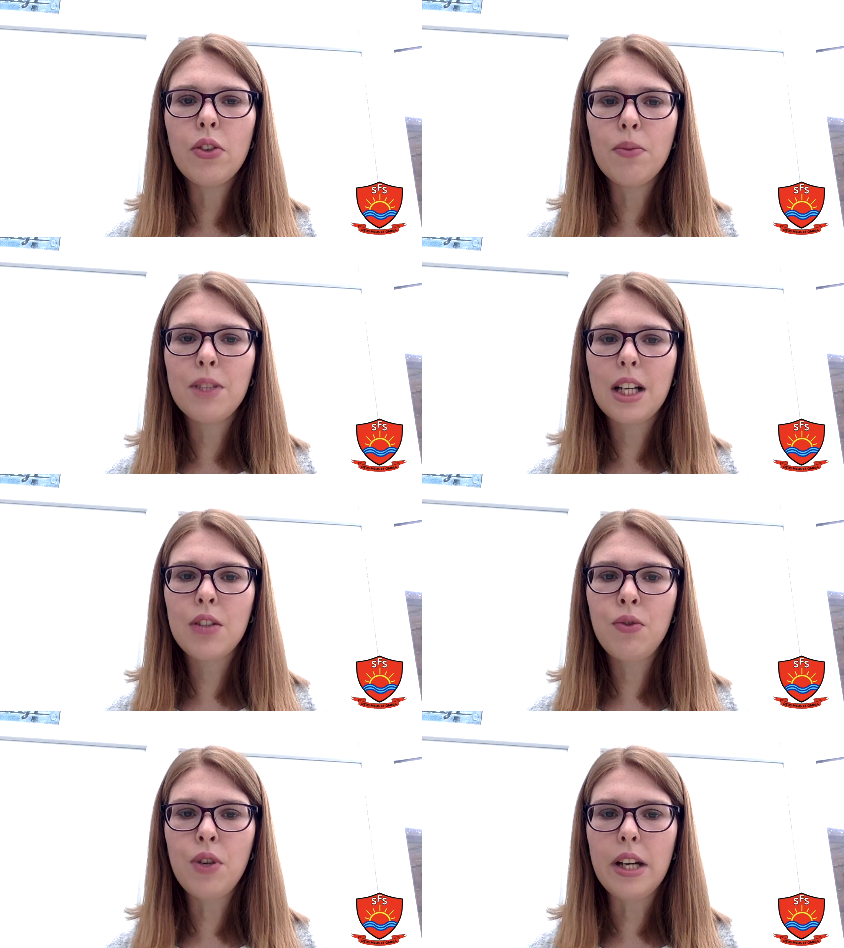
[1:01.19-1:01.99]
from
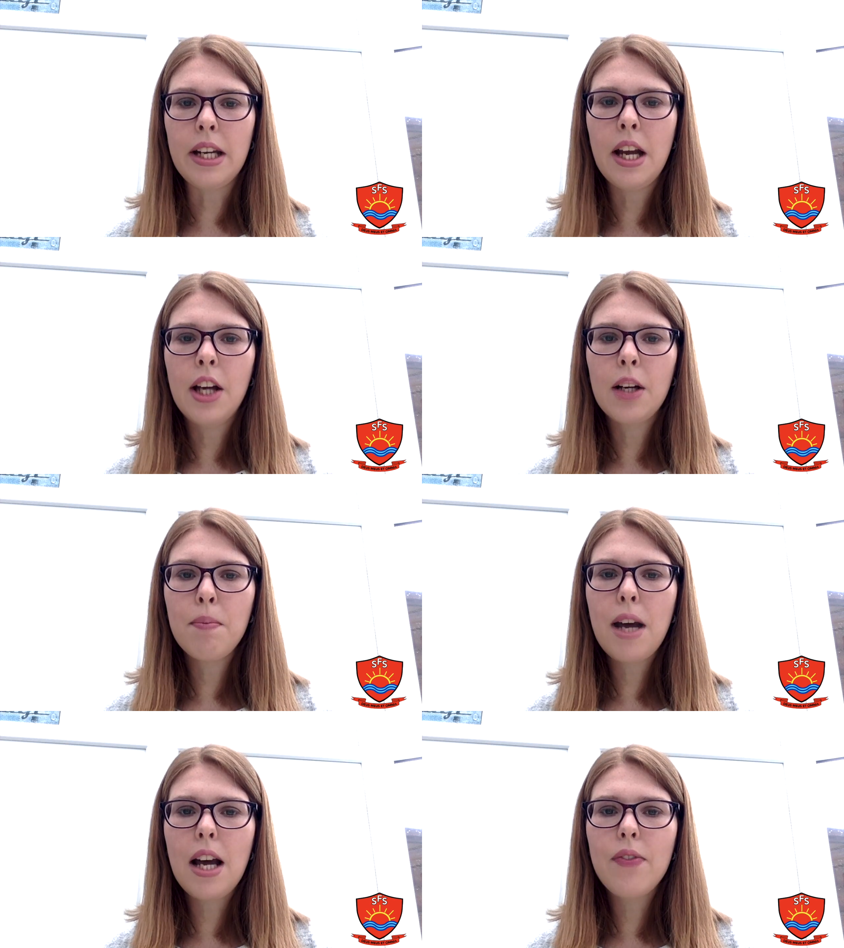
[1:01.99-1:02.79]
task three,
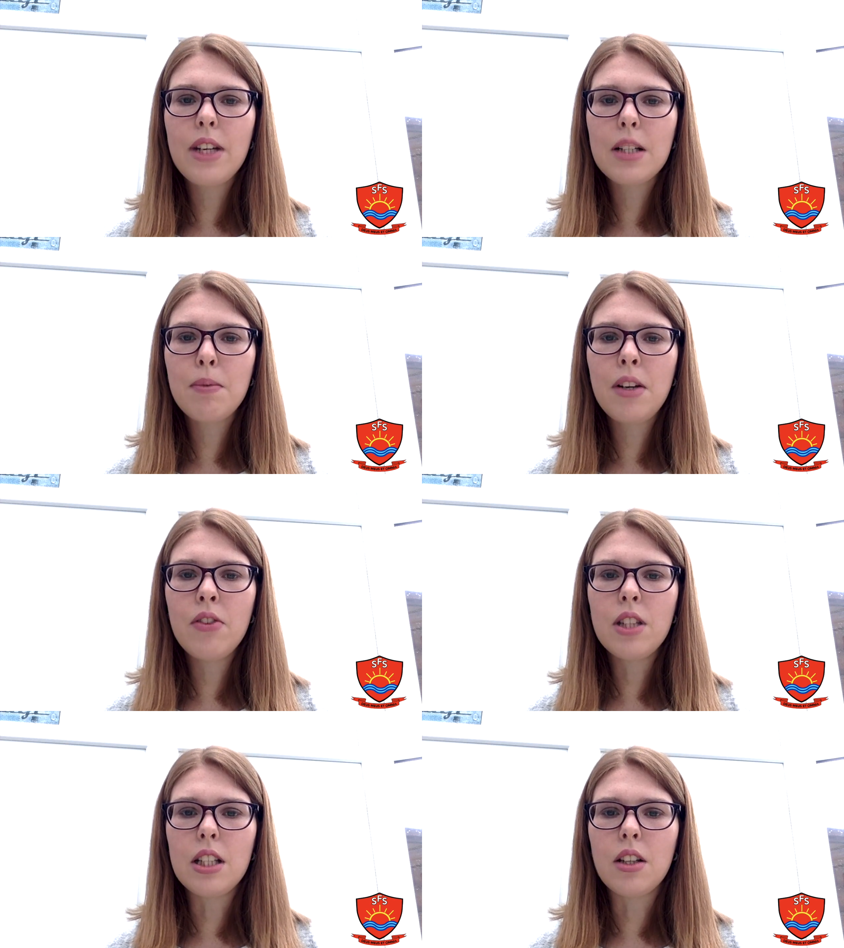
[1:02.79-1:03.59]
compare the
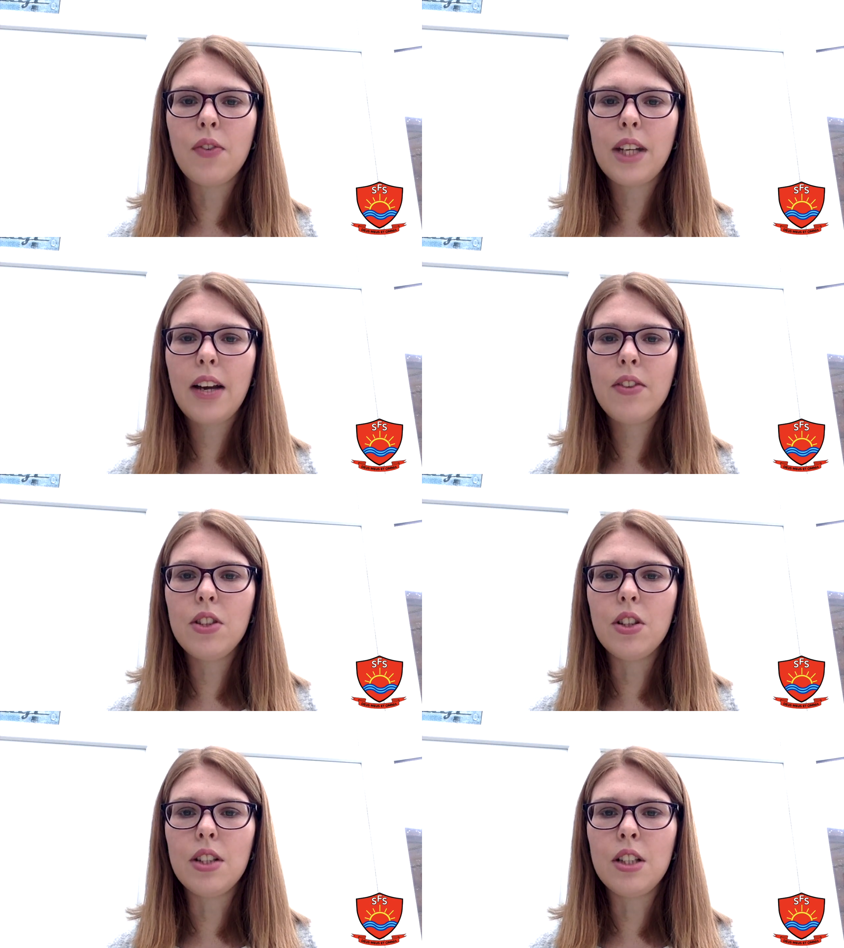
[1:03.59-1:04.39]
experiences of the
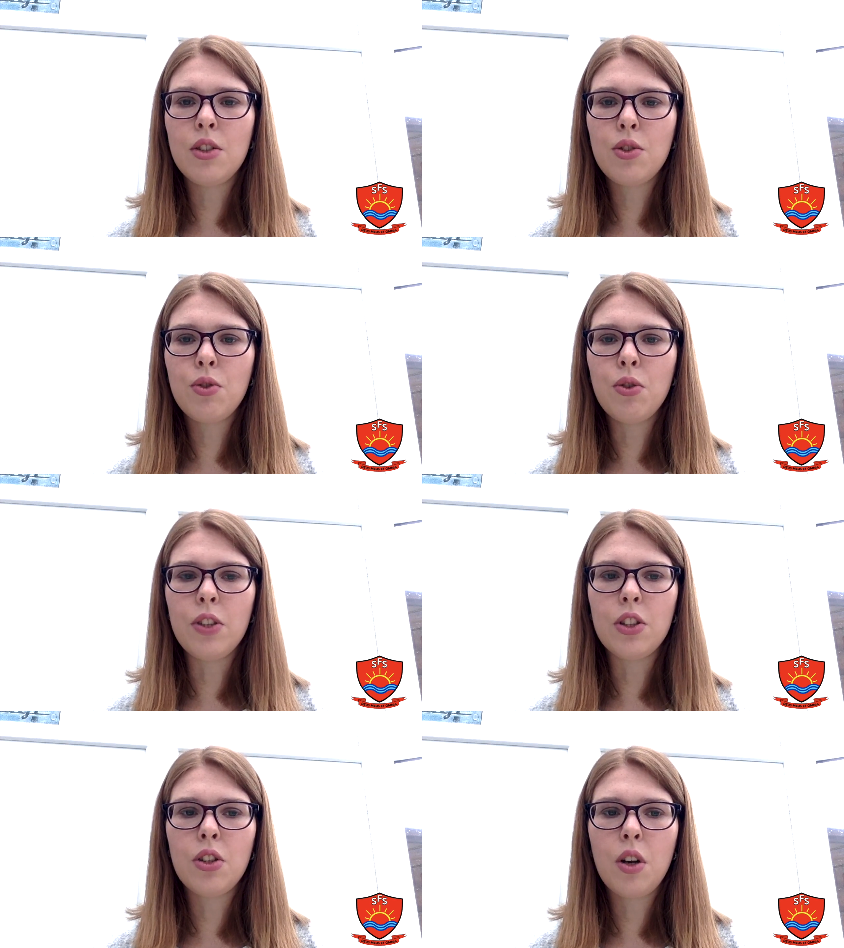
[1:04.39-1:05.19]
characters in the story
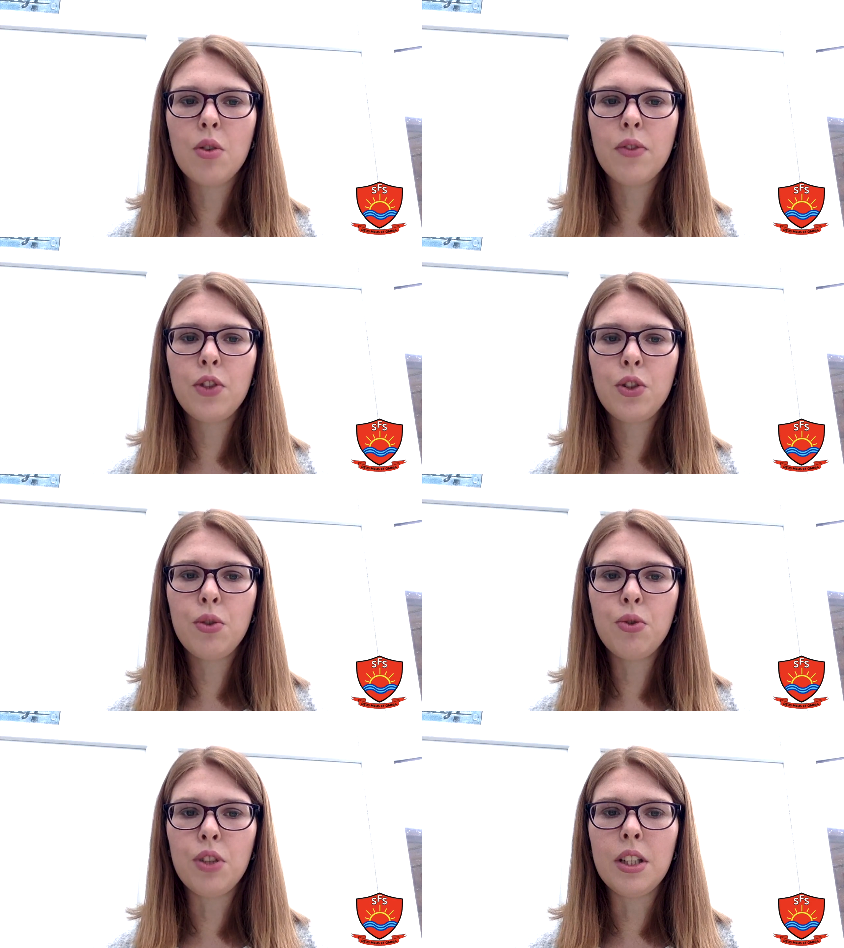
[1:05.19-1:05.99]
to those of the
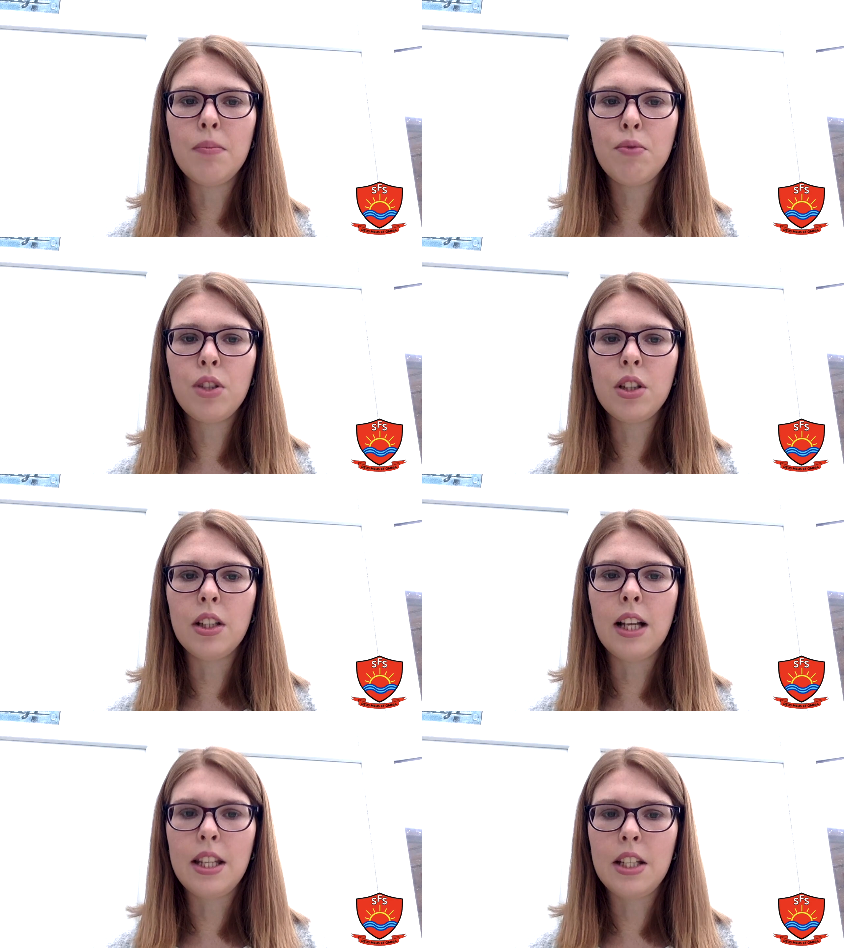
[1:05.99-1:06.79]
children in Britain
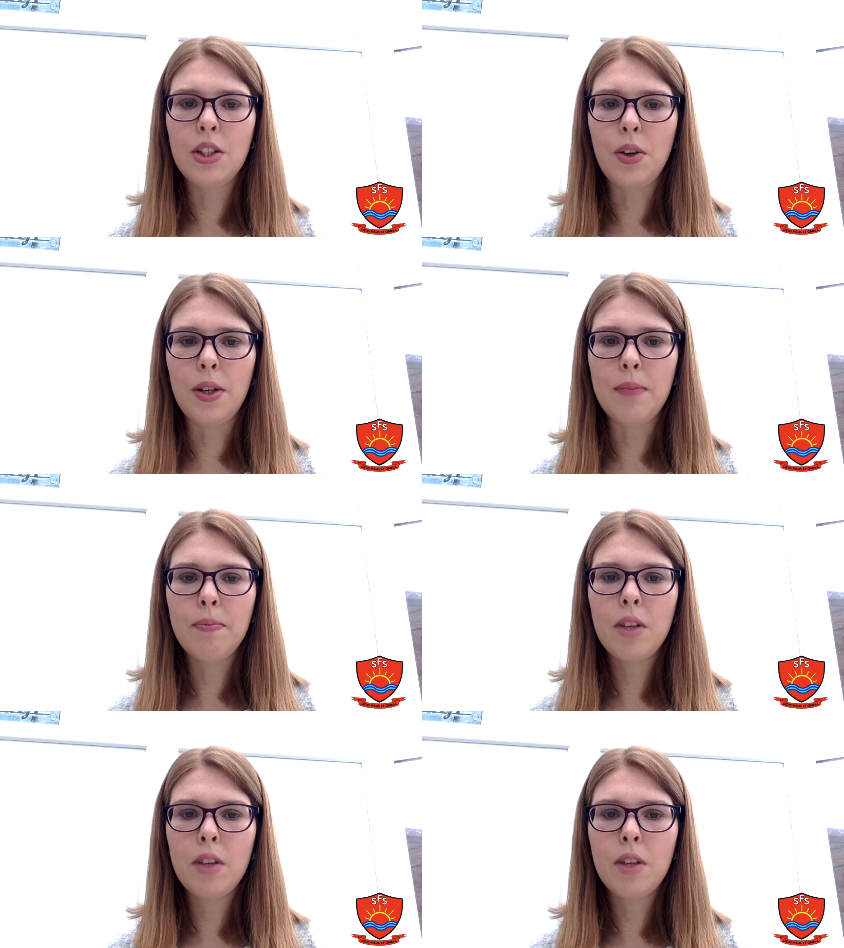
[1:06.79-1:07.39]
at this time.